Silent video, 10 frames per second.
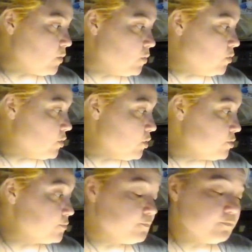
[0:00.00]

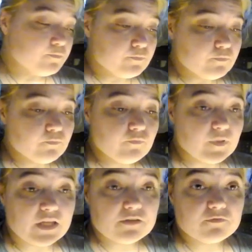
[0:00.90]
or
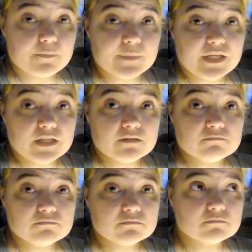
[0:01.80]
like for me,
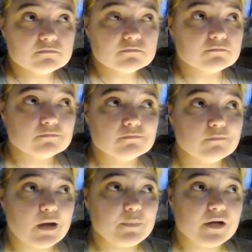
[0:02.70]

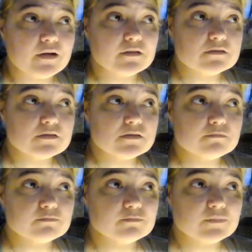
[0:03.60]
my parents
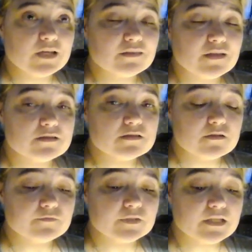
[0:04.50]
like that
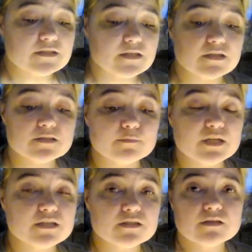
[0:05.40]
stuff and they say it's
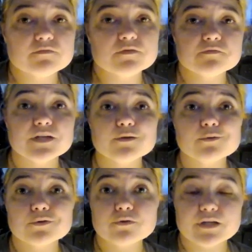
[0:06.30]
amazing even if I
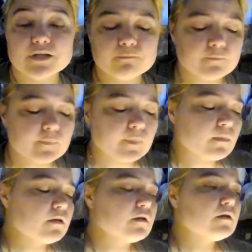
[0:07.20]
don't agree.
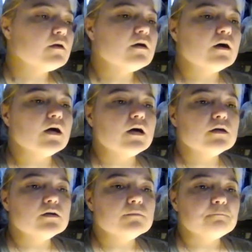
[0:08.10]

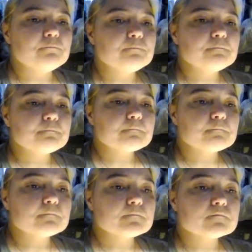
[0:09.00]
Um,
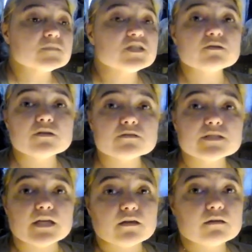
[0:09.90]
so they'll
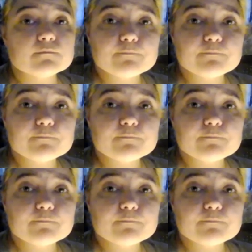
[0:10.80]
take it.